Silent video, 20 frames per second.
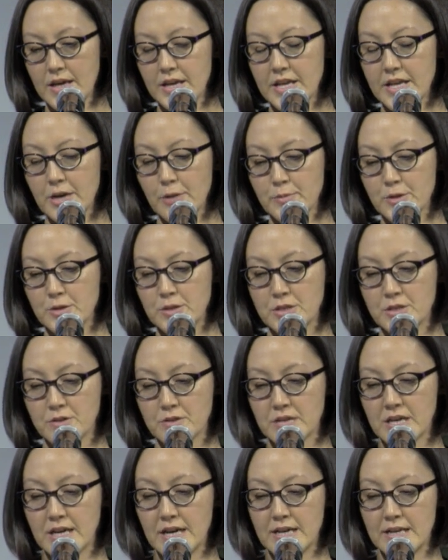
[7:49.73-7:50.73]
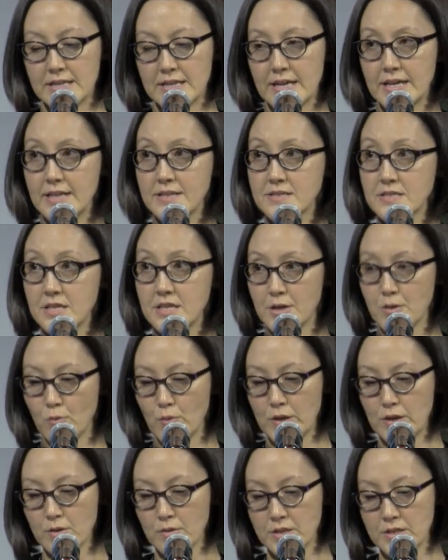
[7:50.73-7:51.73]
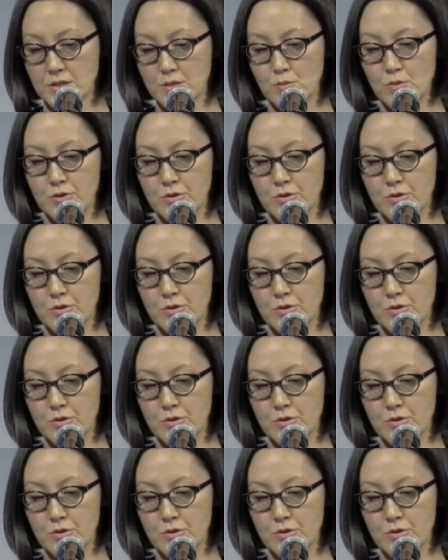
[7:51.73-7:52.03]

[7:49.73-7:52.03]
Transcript: It helped her endure the hot nights in that windowless